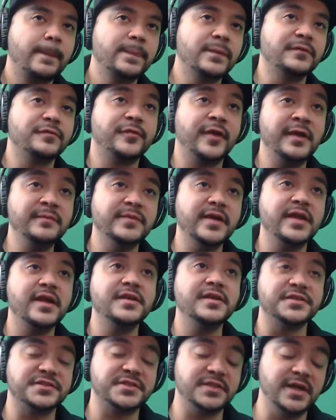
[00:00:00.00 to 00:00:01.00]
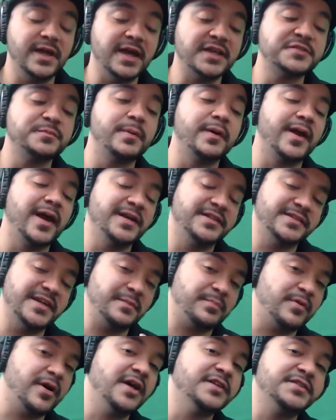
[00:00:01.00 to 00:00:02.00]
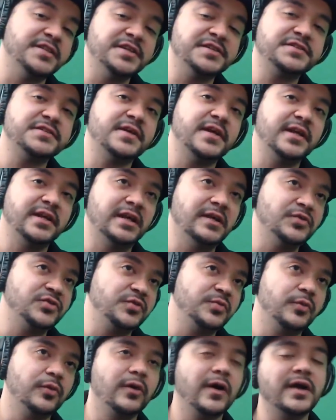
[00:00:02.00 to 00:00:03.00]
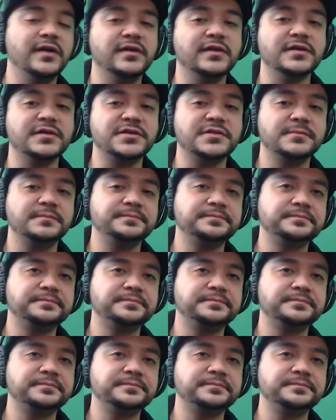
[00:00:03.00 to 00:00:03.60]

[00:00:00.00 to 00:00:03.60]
The frame data just expedites that process, and it gives you more ideas.